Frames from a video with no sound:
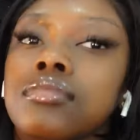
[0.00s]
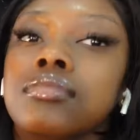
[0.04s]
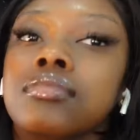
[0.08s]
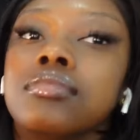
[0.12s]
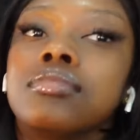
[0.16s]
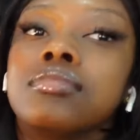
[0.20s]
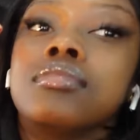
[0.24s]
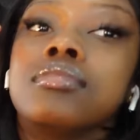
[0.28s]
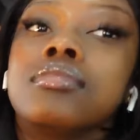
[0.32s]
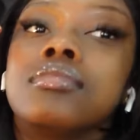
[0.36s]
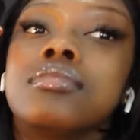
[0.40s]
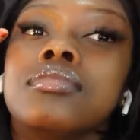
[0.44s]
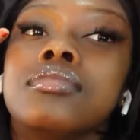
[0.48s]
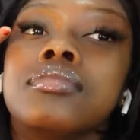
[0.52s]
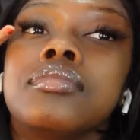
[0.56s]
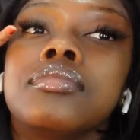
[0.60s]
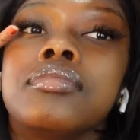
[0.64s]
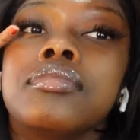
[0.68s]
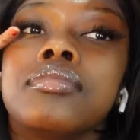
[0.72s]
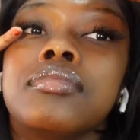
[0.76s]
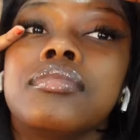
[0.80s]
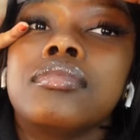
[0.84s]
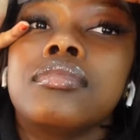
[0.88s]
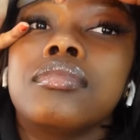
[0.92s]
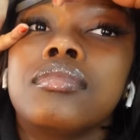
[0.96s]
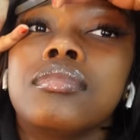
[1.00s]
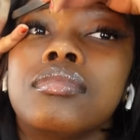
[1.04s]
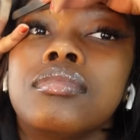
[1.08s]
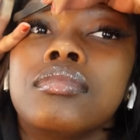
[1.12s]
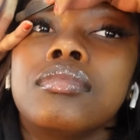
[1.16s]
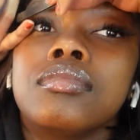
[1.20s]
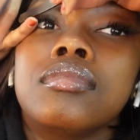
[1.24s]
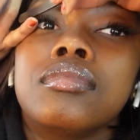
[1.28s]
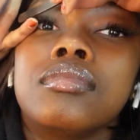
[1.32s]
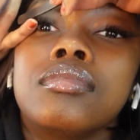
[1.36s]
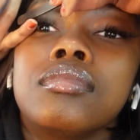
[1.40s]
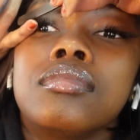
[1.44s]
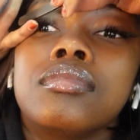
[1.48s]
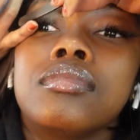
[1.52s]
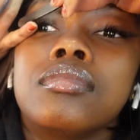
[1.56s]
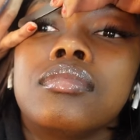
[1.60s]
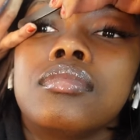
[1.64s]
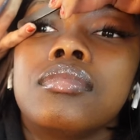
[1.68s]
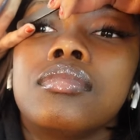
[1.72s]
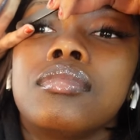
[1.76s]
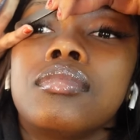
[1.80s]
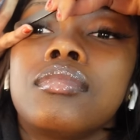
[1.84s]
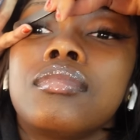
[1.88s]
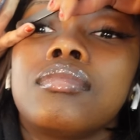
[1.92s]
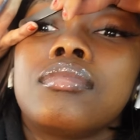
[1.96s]

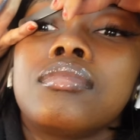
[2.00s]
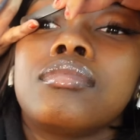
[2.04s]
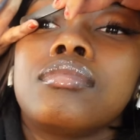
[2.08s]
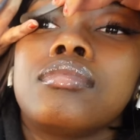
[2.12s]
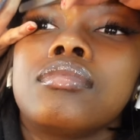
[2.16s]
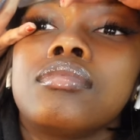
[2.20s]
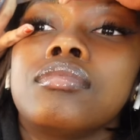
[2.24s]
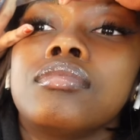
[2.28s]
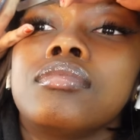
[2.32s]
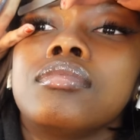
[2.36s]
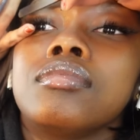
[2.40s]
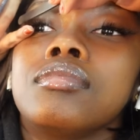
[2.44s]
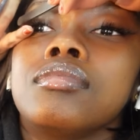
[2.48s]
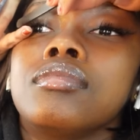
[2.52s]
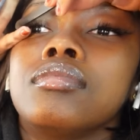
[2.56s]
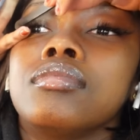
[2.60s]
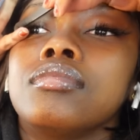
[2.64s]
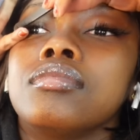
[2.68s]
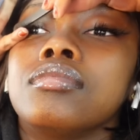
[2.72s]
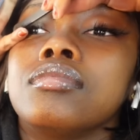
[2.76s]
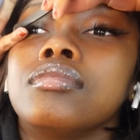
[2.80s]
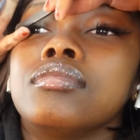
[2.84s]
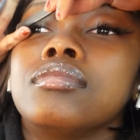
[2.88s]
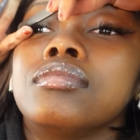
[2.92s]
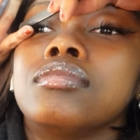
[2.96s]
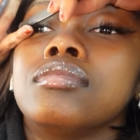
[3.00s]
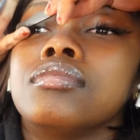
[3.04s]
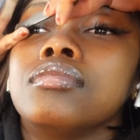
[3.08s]
No one is speaking in this clip.